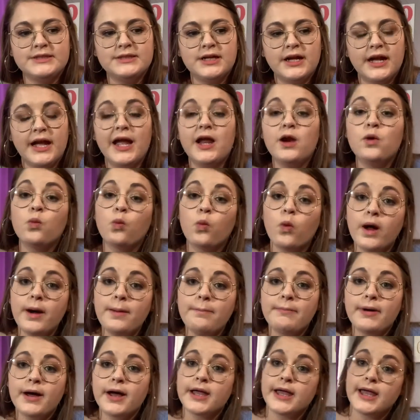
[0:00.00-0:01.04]
in one
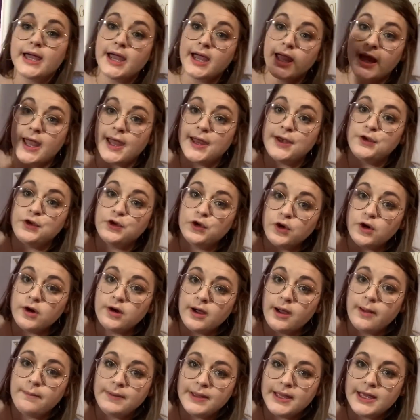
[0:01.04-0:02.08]
bucket and you're
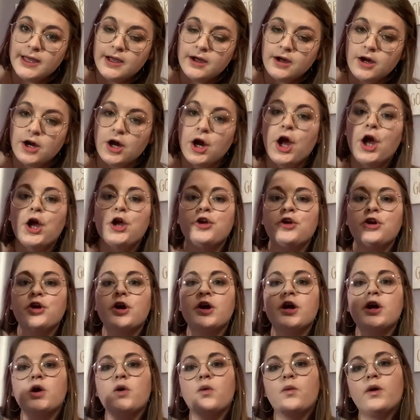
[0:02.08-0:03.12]
up here, you're
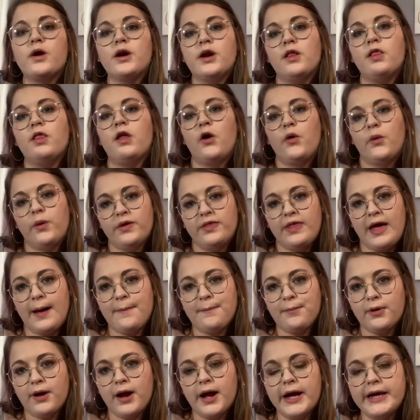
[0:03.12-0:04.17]
going to want to lower that
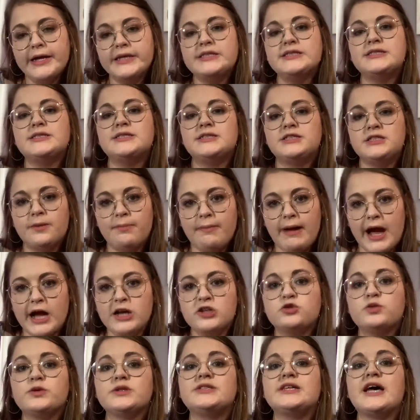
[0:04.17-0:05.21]
price to
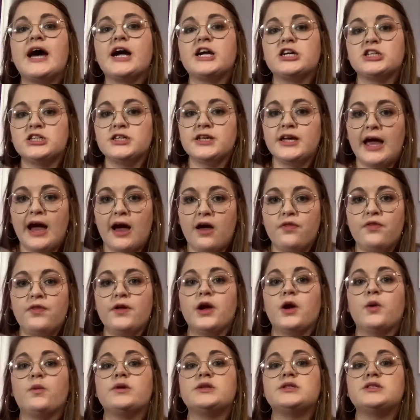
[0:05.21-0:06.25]
match what's actually out there
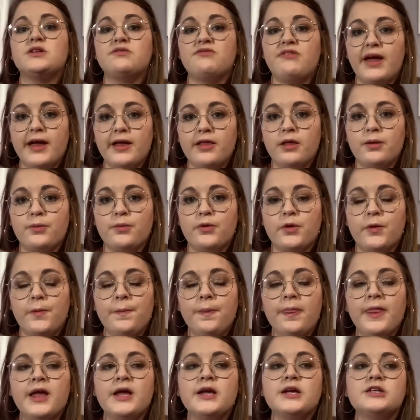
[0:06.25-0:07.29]
and what's available.
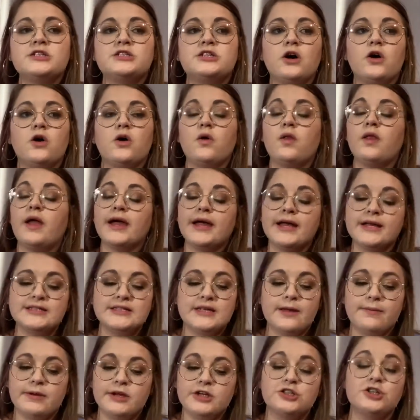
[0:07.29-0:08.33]
So like I
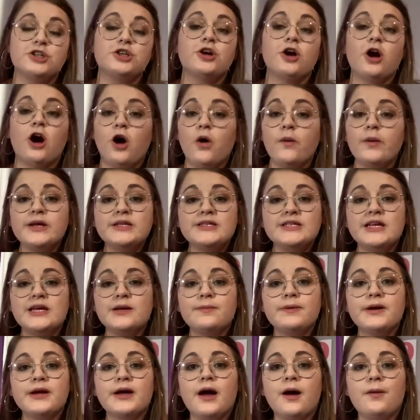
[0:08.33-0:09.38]
said, make sure you're always
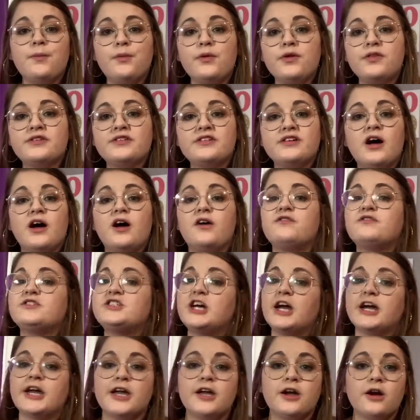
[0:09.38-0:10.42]
keeping up with stuff,
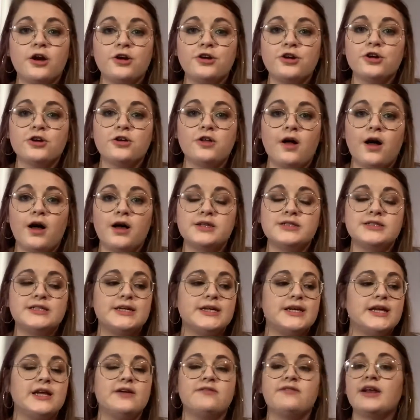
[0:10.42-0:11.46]
checking on your closet
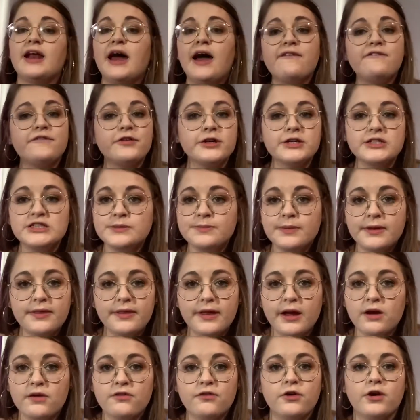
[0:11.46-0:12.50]
even after it's been
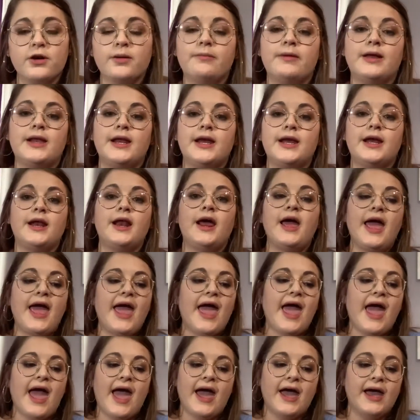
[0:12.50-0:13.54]
there for a minute,
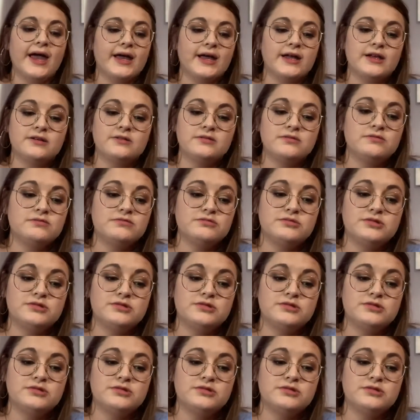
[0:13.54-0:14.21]
and